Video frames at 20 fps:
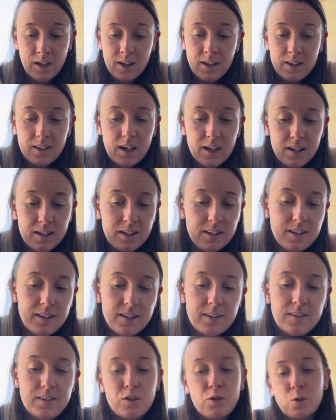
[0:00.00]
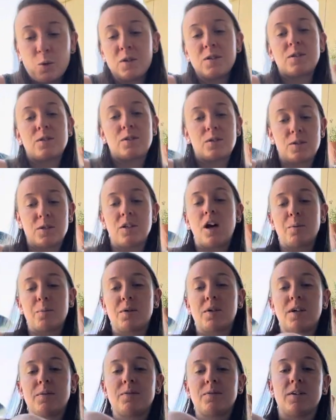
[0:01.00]
the, the choice to stop
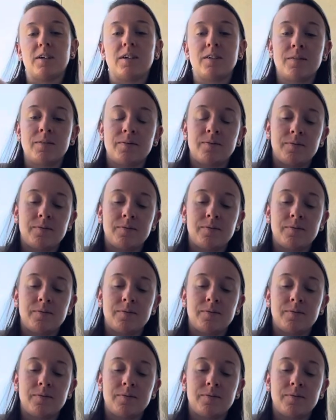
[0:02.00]
suffering,